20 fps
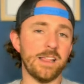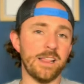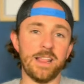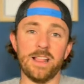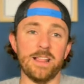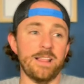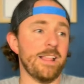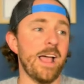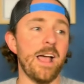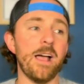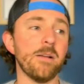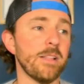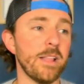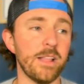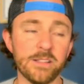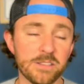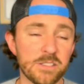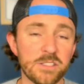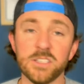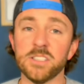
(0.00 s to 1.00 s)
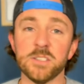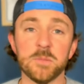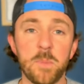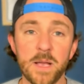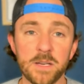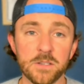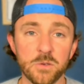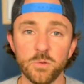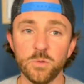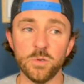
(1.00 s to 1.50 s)
That's just
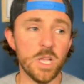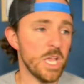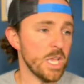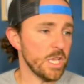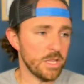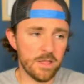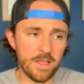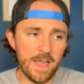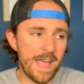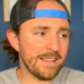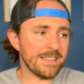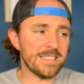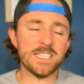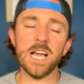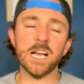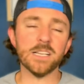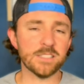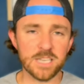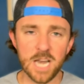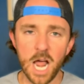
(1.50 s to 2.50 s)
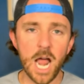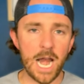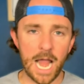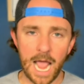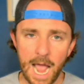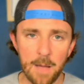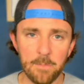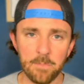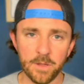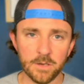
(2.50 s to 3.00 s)
special. That does not
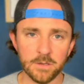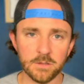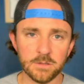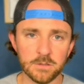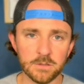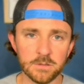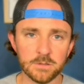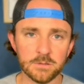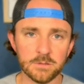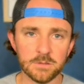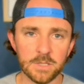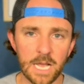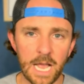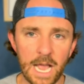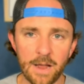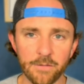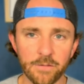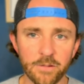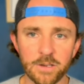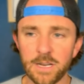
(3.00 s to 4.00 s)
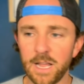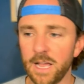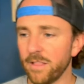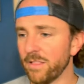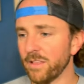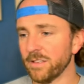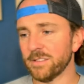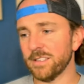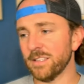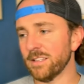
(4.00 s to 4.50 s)
happen every day.
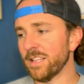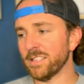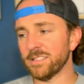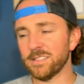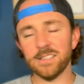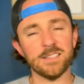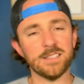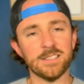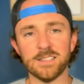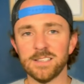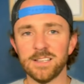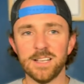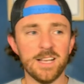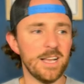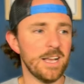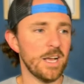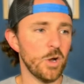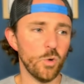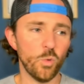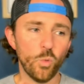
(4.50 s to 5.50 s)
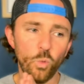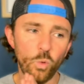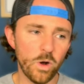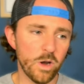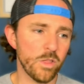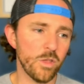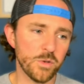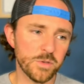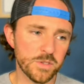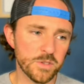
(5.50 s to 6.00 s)
This is one
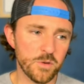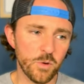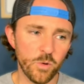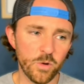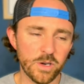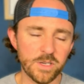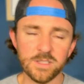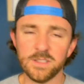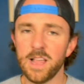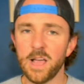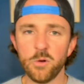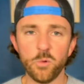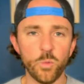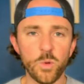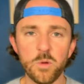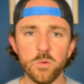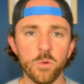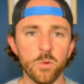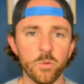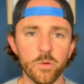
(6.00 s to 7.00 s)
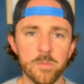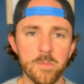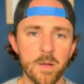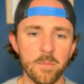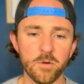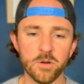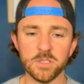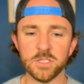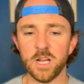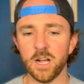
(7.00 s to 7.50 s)
of those stories that we will
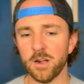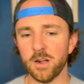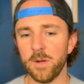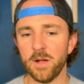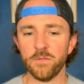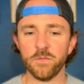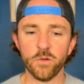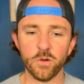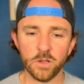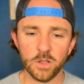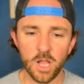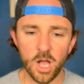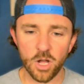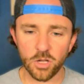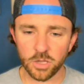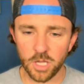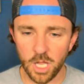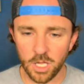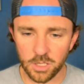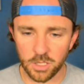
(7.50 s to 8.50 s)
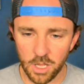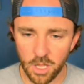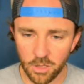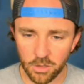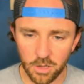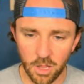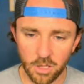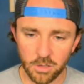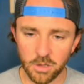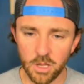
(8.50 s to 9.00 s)
remember and talk about for a long, long, long,
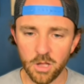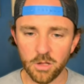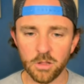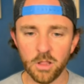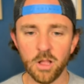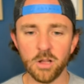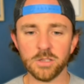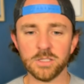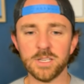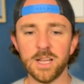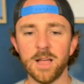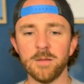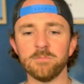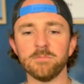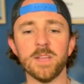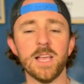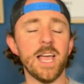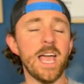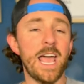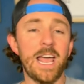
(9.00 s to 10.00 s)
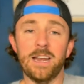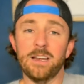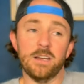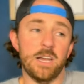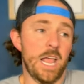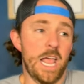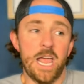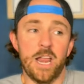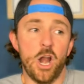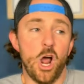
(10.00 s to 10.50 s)
long, long, long time.
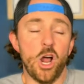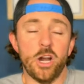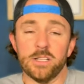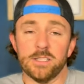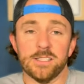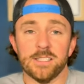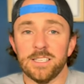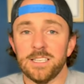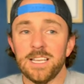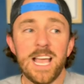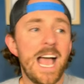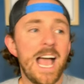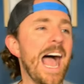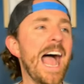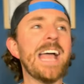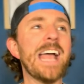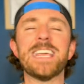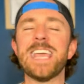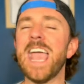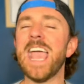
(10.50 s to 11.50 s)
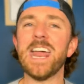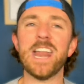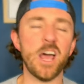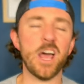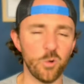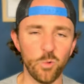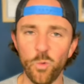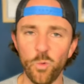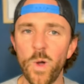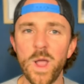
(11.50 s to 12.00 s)
And honestly, I
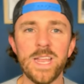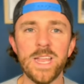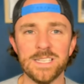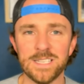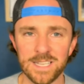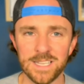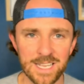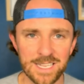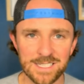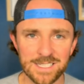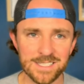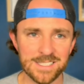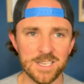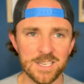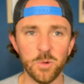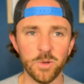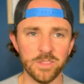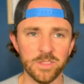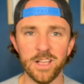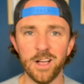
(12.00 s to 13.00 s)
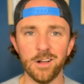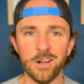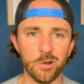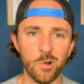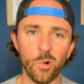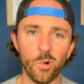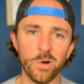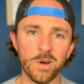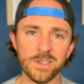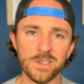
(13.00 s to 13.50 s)
cannot wait to see what the
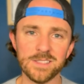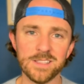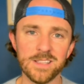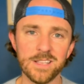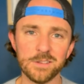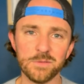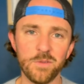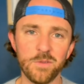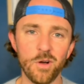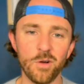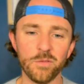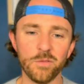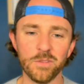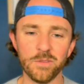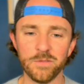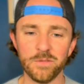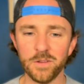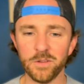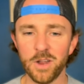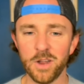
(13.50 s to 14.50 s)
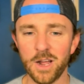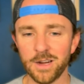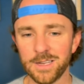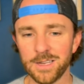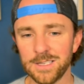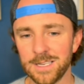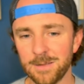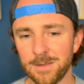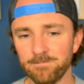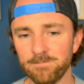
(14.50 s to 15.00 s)
encore is this fall for the field hockey
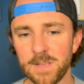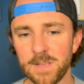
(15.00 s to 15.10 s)
team.